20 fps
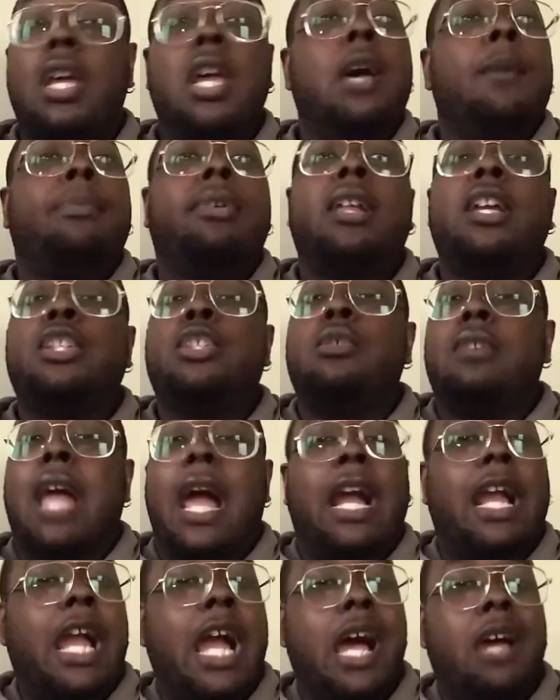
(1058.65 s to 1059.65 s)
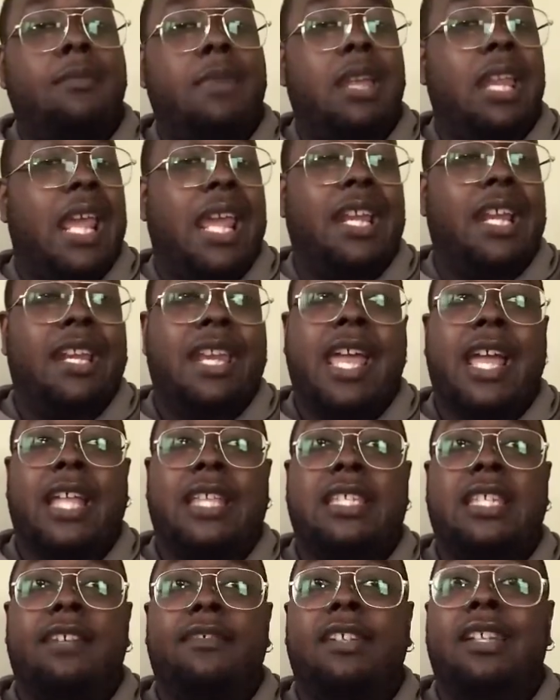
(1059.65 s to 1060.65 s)
Please do not comment any
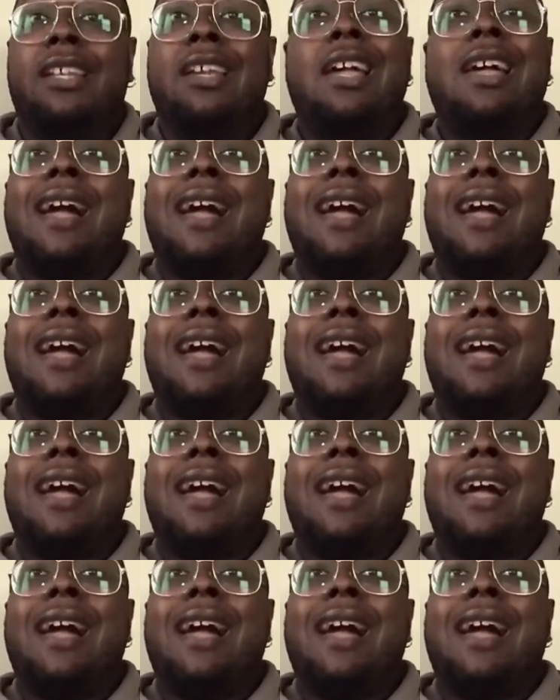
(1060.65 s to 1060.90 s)
negativity.